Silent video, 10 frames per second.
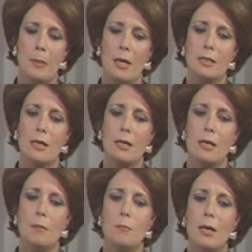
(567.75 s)
And I
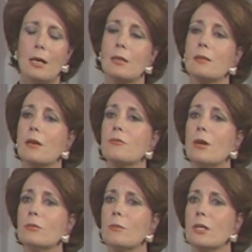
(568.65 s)
came back and I
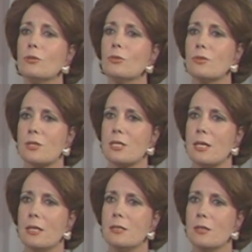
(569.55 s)
found my daughter
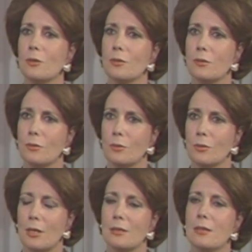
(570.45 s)
standing on the
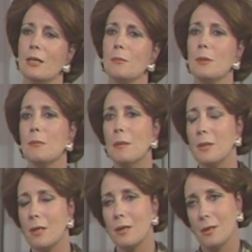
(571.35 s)
door and telling me,
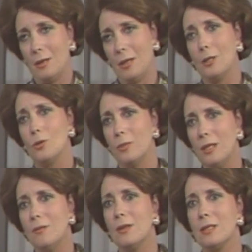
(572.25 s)
Mommy, can you
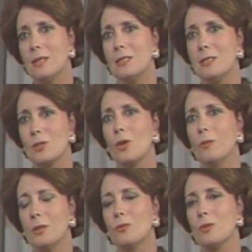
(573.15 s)
believe that Daddy's
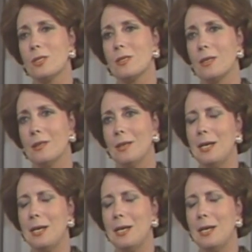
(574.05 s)
going to Israel?